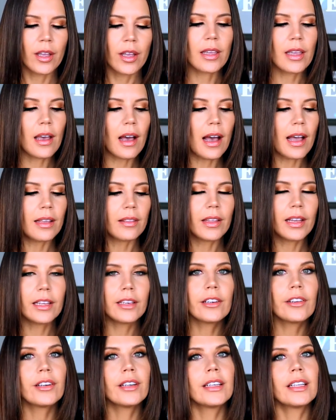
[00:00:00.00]
The
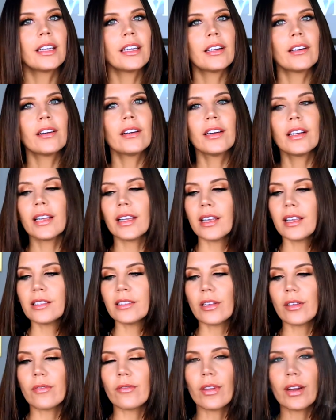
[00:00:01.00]
eyeliner in here
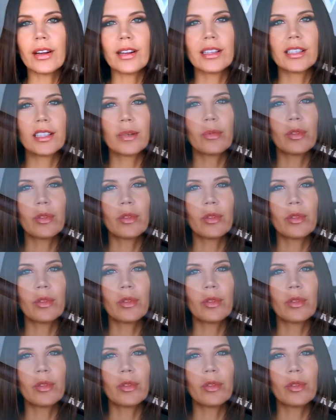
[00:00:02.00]
is a very